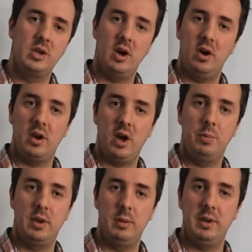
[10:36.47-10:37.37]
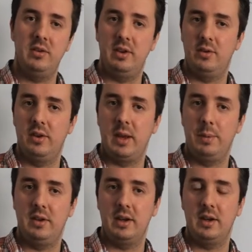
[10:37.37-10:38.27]
you can't open the business
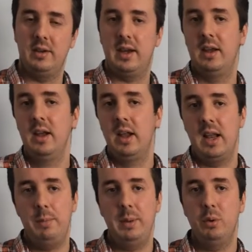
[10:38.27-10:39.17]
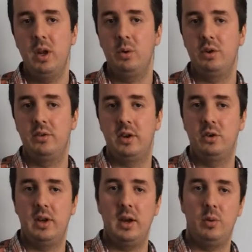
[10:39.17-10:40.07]
on that particular day, let people know on
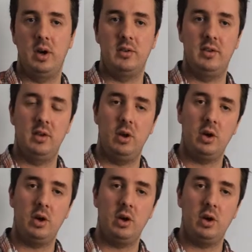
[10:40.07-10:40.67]
your social networks.